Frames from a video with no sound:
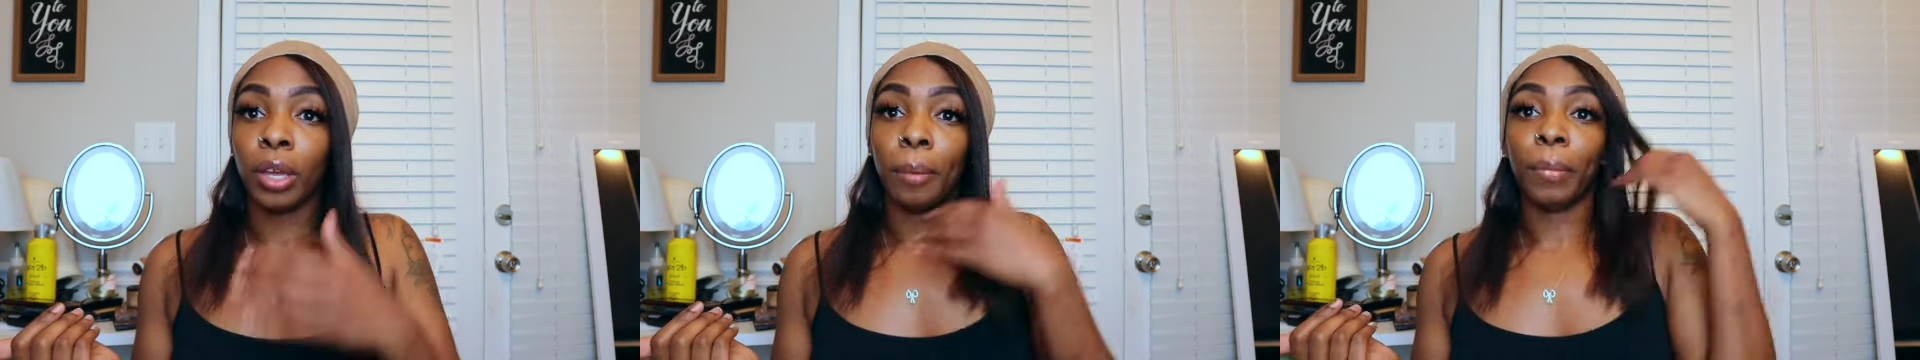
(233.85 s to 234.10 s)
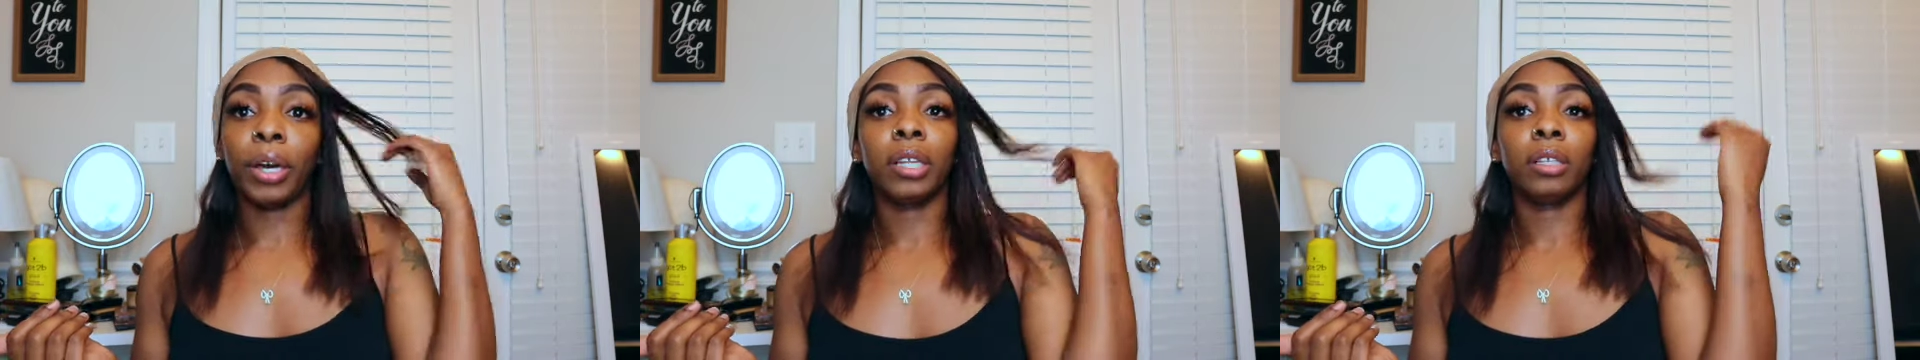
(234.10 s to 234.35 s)

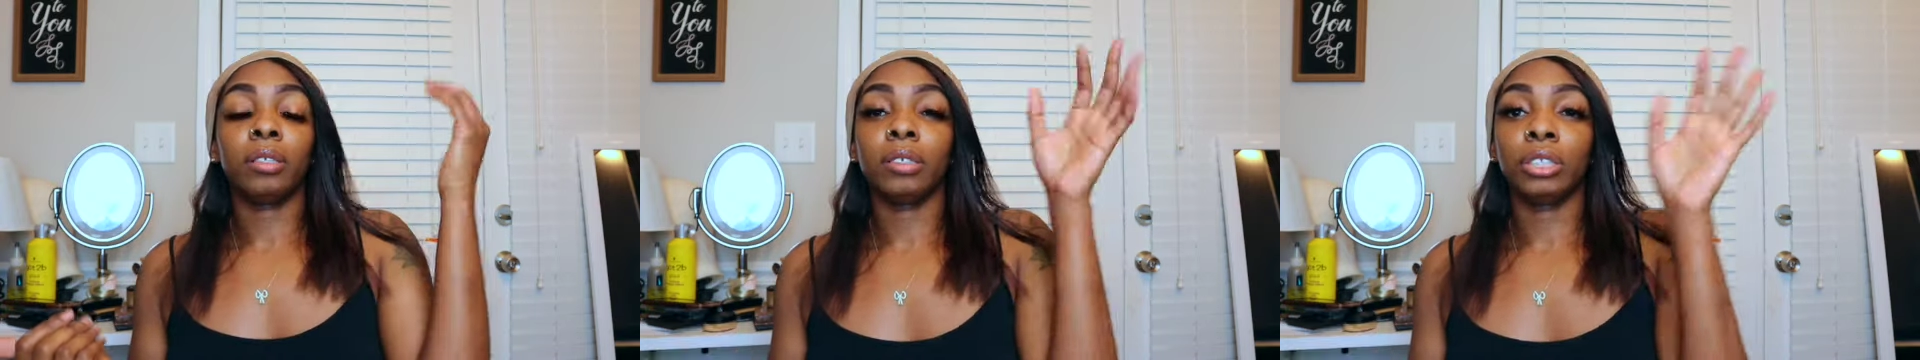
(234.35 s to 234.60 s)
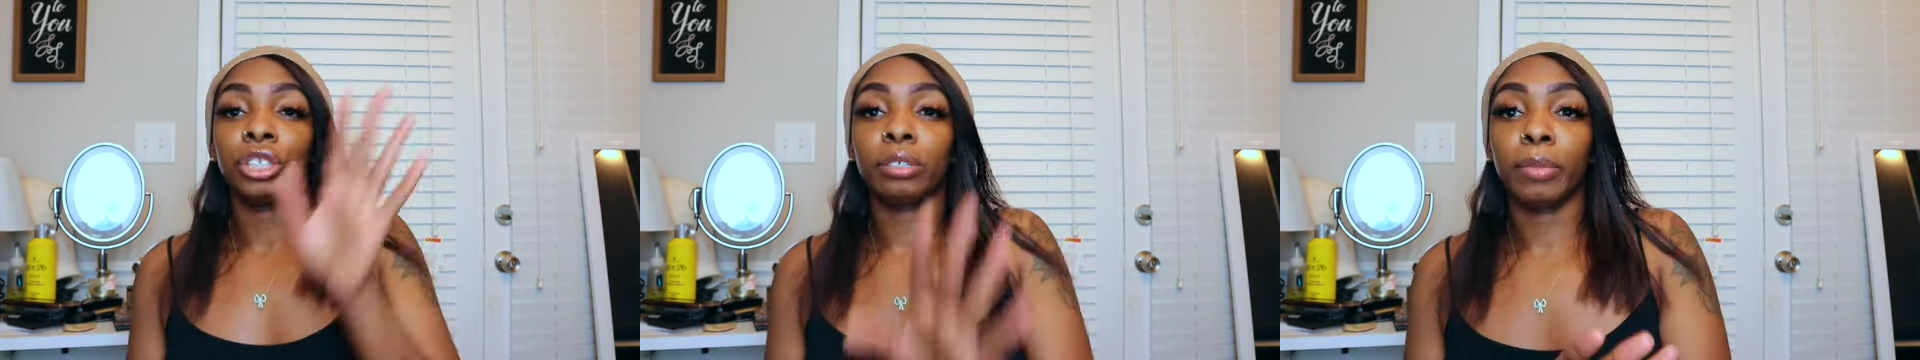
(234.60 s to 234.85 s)
But
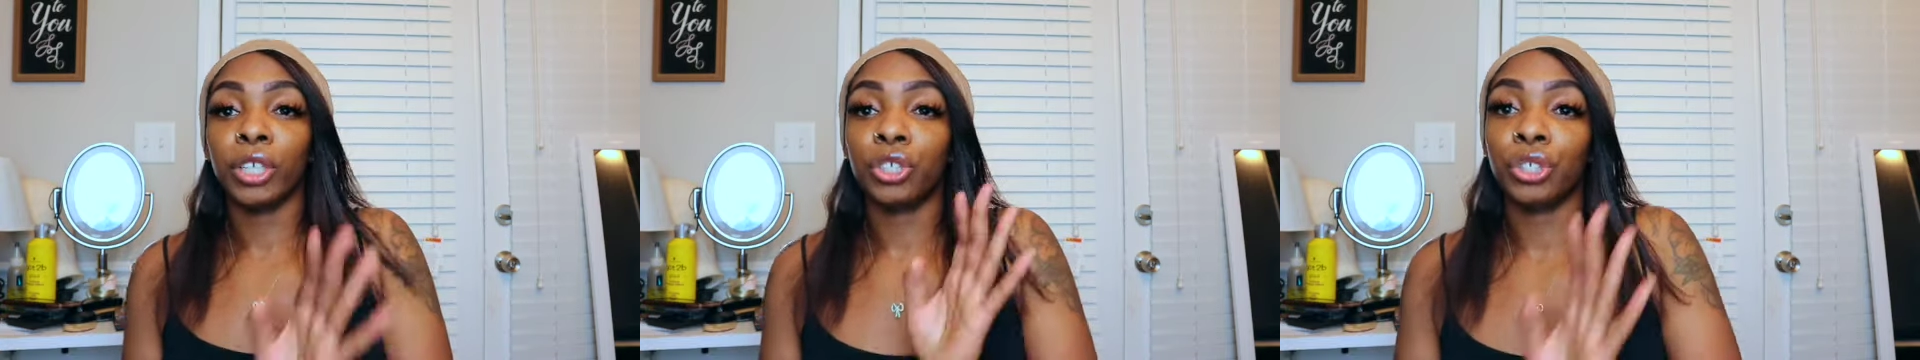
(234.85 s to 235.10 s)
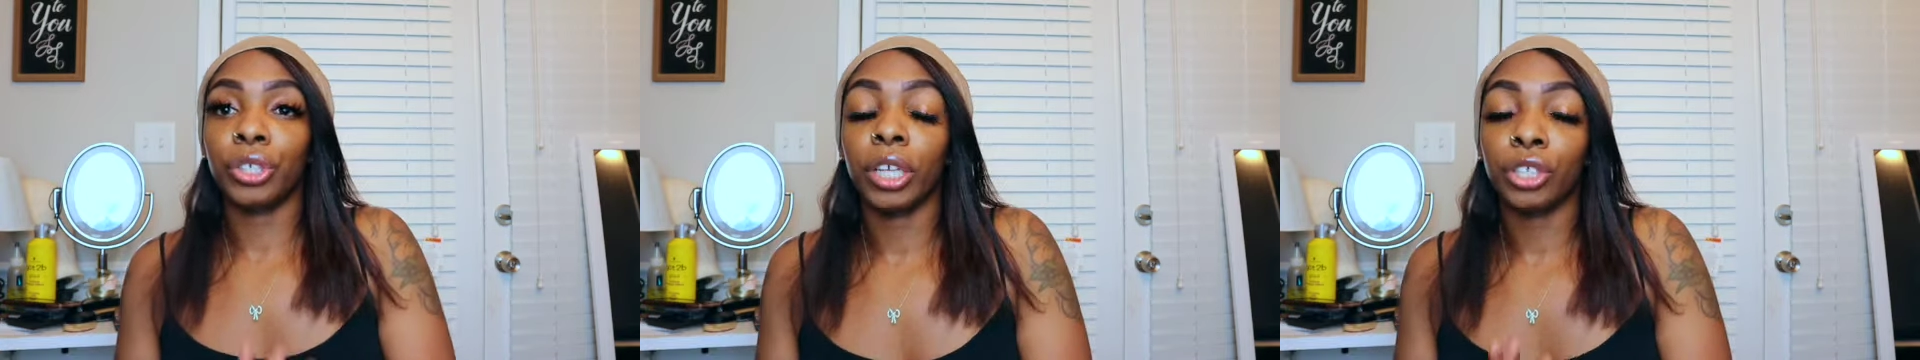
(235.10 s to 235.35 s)
just make
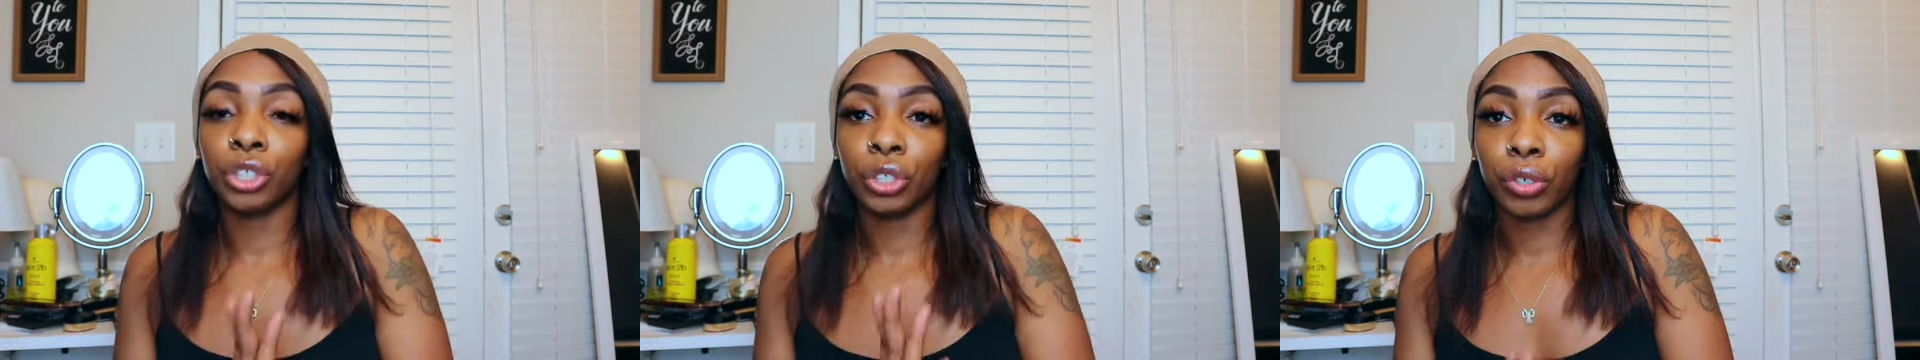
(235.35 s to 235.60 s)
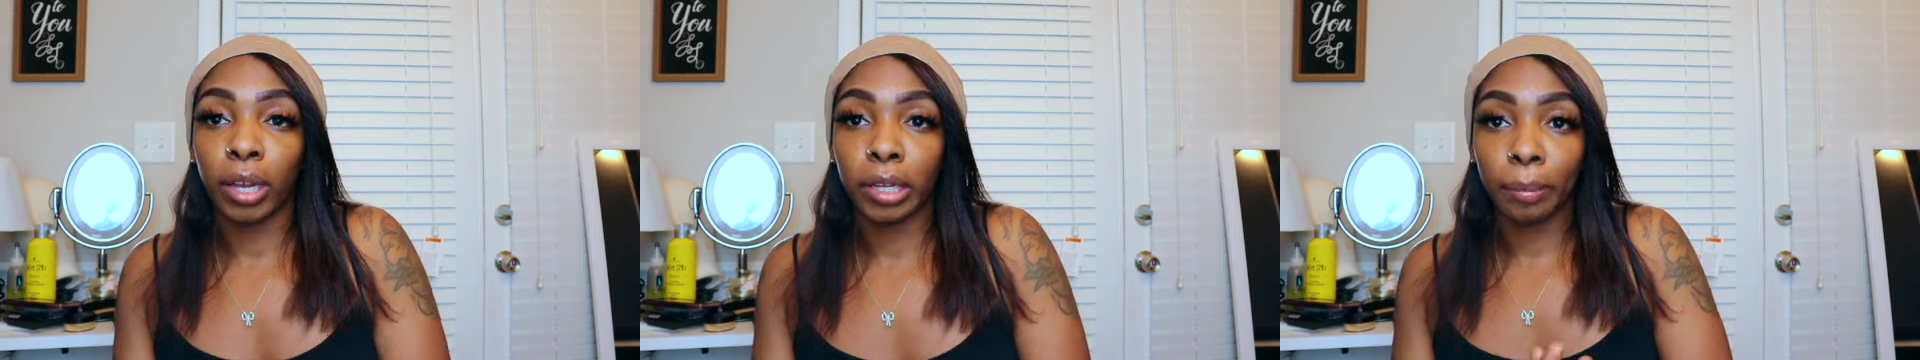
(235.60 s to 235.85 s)
sure that you're trying